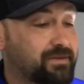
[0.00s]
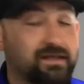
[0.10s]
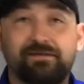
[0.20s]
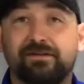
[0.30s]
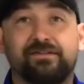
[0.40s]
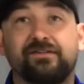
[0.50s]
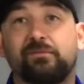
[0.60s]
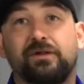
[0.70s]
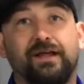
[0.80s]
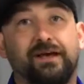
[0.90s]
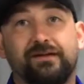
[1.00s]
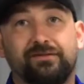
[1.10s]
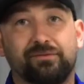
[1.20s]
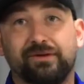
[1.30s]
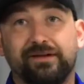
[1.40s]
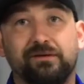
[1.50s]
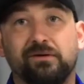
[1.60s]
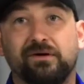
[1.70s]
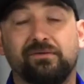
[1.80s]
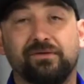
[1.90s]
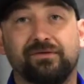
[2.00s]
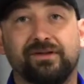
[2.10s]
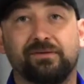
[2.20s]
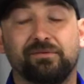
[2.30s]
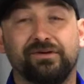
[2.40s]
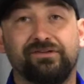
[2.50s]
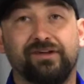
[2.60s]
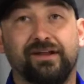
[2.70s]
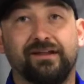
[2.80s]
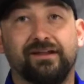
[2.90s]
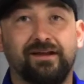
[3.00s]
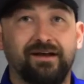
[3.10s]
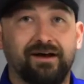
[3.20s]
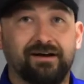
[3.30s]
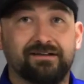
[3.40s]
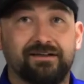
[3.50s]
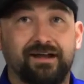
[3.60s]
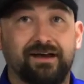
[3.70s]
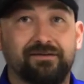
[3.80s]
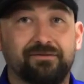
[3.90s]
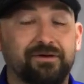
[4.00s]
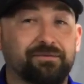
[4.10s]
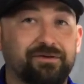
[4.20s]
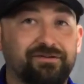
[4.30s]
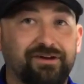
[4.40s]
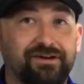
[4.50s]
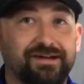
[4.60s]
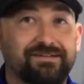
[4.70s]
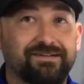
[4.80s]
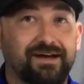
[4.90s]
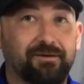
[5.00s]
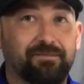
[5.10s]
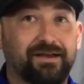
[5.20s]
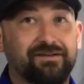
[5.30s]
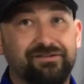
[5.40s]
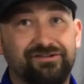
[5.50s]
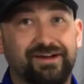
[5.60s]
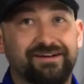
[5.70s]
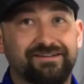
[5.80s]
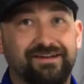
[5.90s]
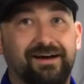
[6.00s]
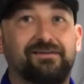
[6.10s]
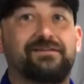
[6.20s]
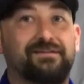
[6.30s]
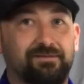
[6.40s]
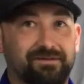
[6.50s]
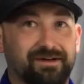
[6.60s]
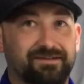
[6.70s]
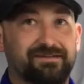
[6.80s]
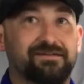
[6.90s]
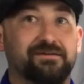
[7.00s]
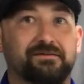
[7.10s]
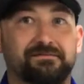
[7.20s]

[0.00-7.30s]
Even a simple like is really cool. We really appreciate it. Other than that, we appreciate you guys' time. Thanks for checking us out, and we'll talk to you soon.